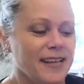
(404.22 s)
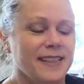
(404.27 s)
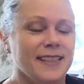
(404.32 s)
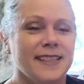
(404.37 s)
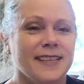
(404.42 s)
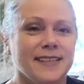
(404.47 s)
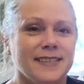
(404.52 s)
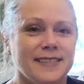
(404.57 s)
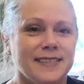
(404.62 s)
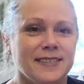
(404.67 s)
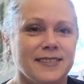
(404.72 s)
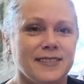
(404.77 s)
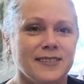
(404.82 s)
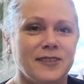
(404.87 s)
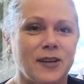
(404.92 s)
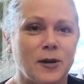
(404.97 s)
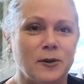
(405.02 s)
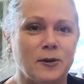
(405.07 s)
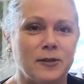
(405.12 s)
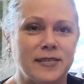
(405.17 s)
This is
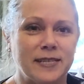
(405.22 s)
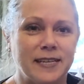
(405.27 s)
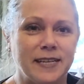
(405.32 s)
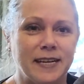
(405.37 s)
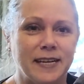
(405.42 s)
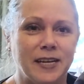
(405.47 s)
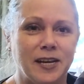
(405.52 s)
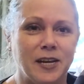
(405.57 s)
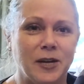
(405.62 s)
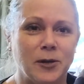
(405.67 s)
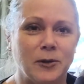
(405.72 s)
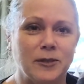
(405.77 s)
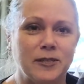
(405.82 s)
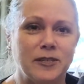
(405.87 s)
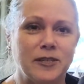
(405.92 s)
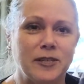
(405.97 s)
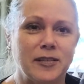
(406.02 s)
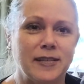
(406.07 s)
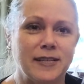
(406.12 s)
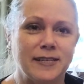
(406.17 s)
so stinking cute.
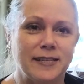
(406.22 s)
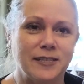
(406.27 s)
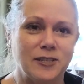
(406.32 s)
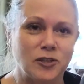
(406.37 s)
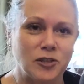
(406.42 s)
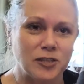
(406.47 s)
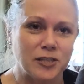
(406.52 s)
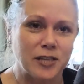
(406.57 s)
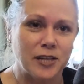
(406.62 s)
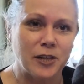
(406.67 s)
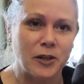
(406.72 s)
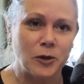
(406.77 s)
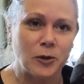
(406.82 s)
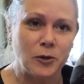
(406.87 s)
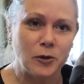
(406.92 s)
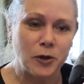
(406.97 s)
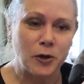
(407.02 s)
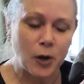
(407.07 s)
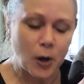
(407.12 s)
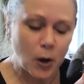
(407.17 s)
So this is just a
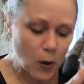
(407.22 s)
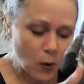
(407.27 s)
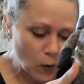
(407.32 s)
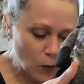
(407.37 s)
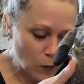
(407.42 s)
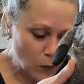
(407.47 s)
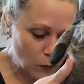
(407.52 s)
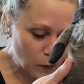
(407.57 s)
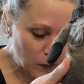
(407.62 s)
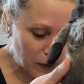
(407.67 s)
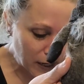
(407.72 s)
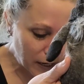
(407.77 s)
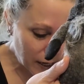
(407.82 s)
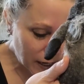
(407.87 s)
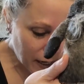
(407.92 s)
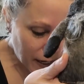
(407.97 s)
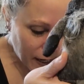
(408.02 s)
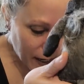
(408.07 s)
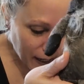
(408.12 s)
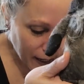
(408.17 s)
little gnome.
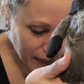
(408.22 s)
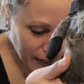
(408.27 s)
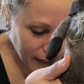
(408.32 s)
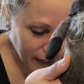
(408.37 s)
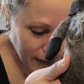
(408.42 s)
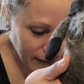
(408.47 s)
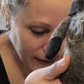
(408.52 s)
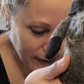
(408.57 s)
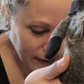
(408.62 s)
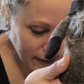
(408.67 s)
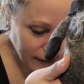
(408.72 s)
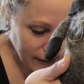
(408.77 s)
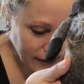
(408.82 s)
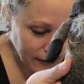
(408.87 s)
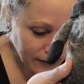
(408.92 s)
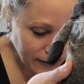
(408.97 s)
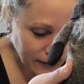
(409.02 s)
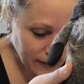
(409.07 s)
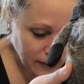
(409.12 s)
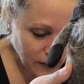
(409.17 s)
And it
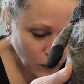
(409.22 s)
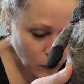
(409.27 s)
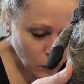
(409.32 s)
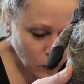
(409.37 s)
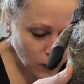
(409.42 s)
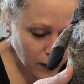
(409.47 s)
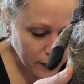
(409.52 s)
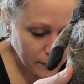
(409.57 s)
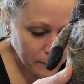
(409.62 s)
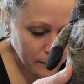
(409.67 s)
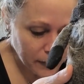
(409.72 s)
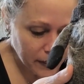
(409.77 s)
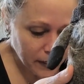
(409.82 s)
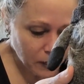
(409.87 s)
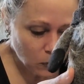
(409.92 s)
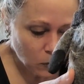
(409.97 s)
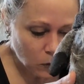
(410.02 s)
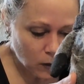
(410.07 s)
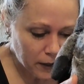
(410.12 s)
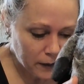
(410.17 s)
is a
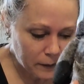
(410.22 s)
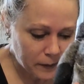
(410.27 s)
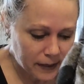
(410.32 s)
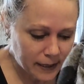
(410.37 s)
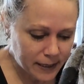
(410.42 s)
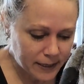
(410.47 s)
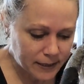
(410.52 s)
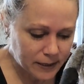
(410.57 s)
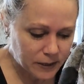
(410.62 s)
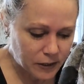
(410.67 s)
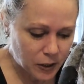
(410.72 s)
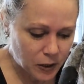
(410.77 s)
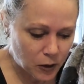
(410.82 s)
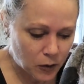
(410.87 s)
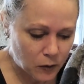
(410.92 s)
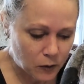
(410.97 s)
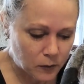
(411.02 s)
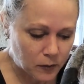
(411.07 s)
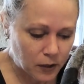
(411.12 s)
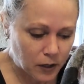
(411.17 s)
one-piece
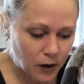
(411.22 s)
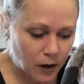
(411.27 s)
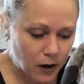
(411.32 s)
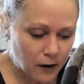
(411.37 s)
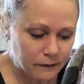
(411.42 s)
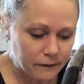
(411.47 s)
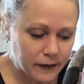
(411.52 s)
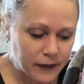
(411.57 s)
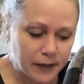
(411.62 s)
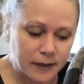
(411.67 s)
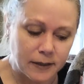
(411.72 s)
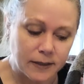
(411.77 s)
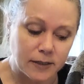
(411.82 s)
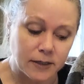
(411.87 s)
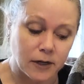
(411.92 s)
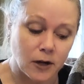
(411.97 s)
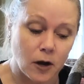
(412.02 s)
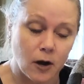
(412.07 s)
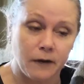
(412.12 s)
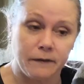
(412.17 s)
gnome coffee. It's
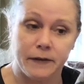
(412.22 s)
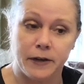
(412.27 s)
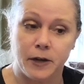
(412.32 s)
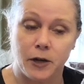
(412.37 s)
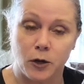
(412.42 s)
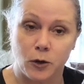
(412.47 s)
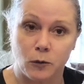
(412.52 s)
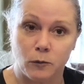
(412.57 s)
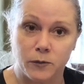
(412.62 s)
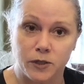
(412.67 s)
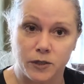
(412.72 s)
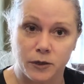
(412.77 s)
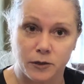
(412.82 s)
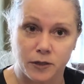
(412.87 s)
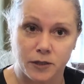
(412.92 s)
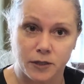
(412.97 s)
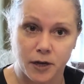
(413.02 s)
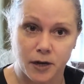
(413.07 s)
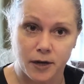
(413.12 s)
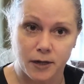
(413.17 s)
a coffee gnome, so
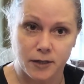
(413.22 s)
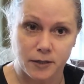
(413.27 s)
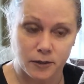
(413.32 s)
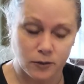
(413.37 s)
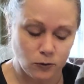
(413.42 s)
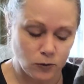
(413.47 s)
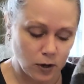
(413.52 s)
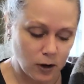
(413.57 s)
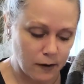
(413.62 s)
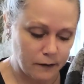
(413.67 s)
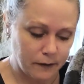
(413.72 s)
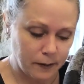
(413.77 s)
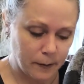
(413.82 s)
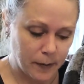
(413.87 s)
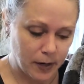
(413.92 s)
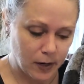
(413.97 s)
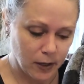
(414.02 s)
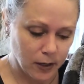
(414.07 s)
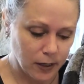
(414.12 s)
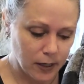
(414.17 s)
it's got its little coffee
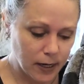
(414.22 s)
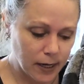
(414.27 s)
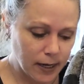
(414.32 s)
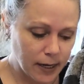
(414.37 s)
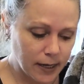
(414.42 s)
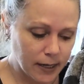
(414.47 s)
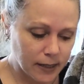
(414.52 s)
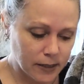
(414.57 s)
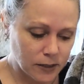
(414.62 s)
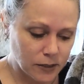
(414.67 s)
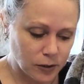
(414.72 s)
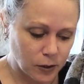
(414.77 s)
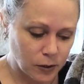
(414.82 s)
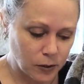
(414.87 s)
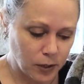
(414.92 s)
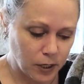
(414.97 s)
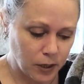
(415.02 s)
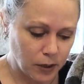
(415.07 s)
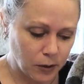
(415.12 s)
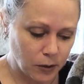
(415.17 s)
mug. So
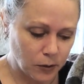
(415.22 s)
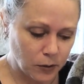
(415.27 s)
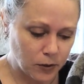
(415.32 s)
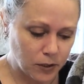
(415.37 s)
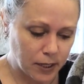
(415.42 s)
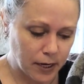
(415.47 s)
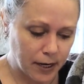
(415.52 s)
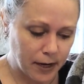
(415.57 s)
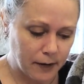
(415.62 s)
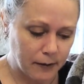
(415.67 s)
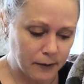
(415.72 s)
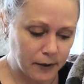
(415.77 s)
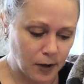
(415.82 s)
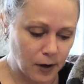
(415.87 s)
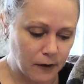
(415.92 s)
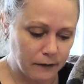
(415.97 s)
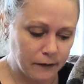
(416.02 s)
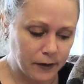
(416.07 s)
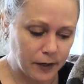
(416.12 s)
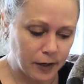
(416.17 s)
cute.
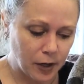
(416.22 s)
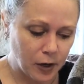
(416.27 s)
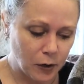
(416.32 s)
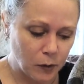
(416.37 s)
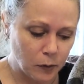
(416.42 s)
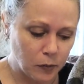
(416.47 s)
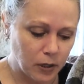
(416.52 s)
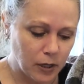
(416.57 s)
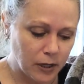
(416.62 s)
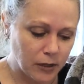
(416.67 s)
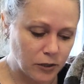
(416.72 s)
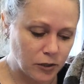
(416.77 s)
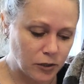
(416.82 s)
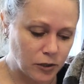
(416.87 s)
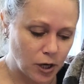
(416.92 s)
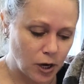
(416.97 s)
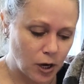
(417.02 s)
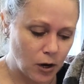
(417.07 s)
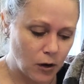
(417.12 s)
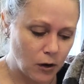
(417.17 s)
Coffee gnome plush
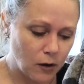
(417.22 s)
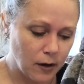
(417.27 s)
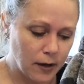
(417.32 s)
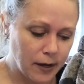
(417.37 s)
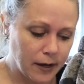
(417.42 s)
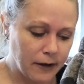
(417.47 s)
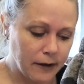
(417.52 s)
doll.